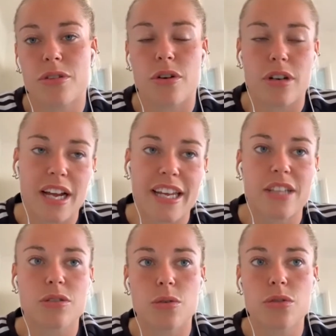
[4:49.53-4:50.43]
Or
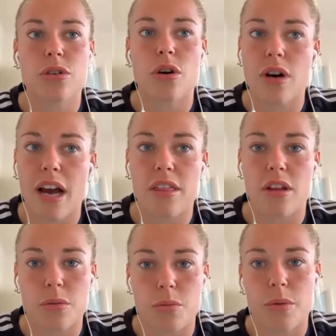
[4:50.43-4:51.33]
against Rosengård, I
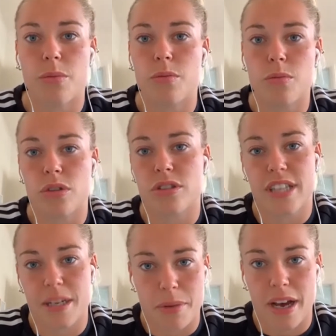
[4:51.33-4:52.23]
thought we wasn't
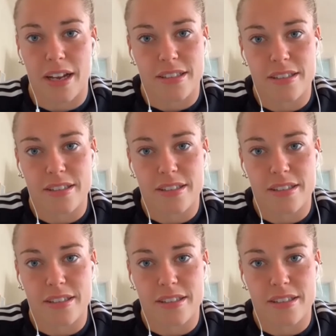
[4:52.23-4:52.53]
that bad.